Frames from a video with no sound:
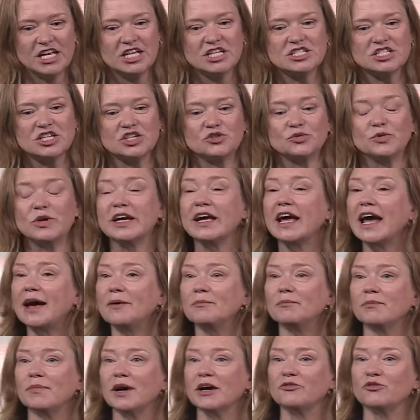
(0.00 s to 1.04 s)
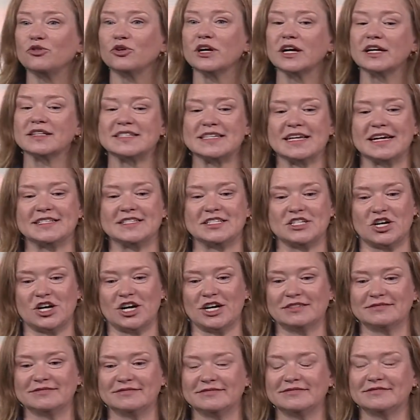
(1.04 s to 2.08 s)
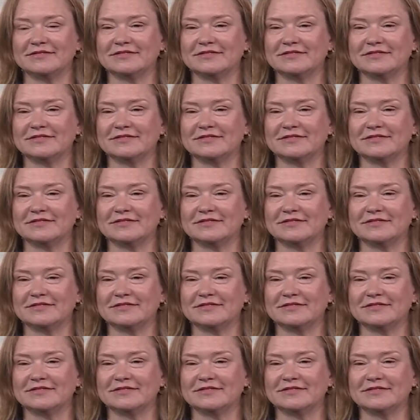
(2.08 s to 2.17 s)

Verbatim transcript: So to recap, my 4 insights are,